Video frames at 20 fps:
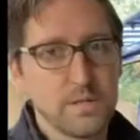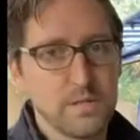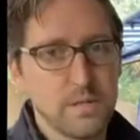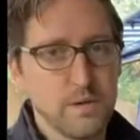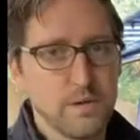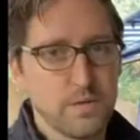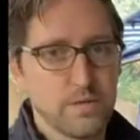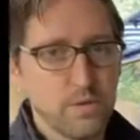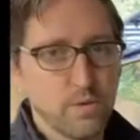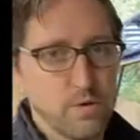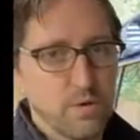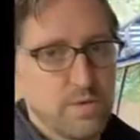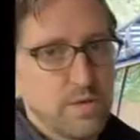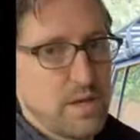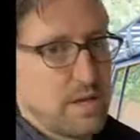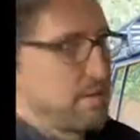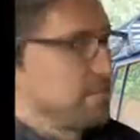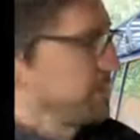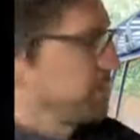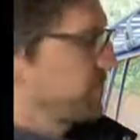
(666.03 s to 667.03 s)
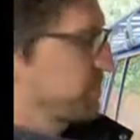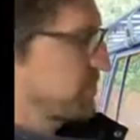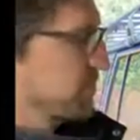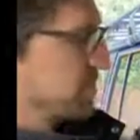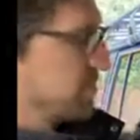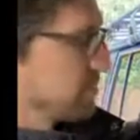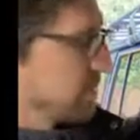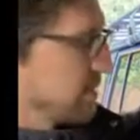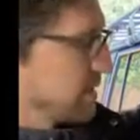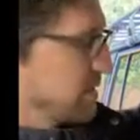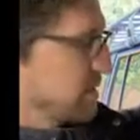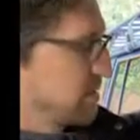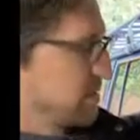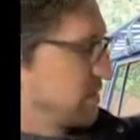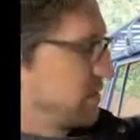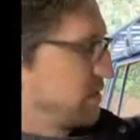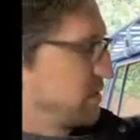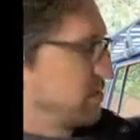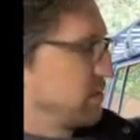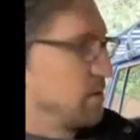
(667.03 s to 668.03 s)
So it's worth it
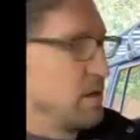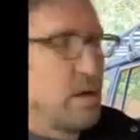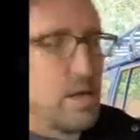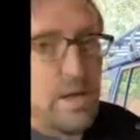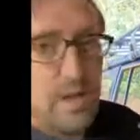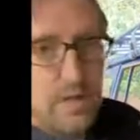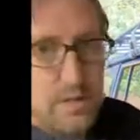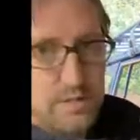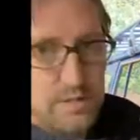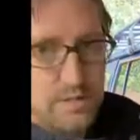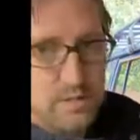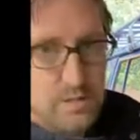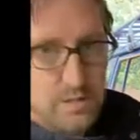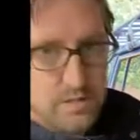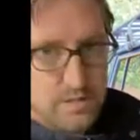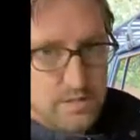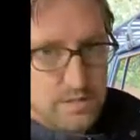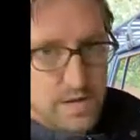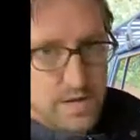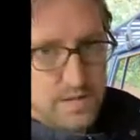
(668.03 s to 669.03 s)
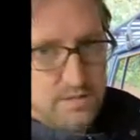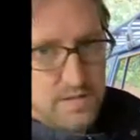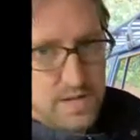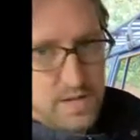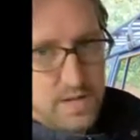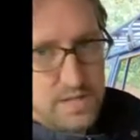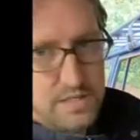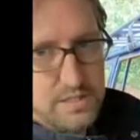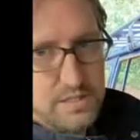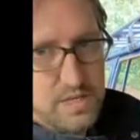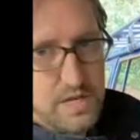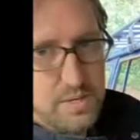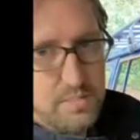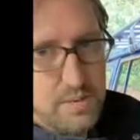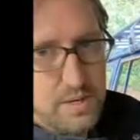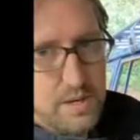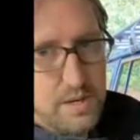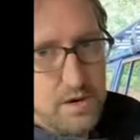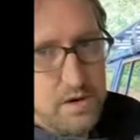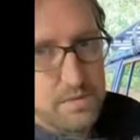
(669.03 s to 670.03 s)
to do the soft edge
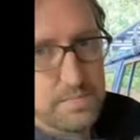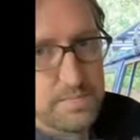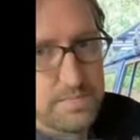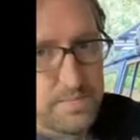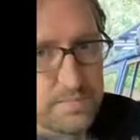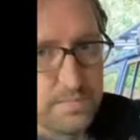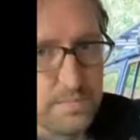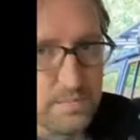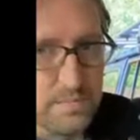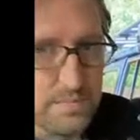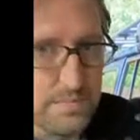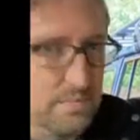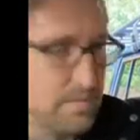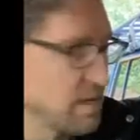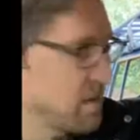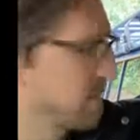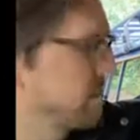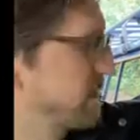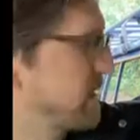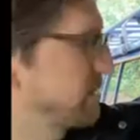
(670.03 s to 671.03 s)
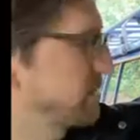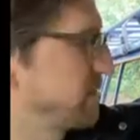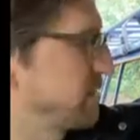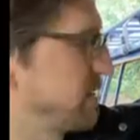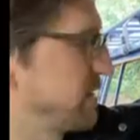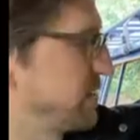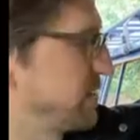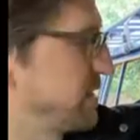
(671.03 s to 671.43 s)
taping here and mask it off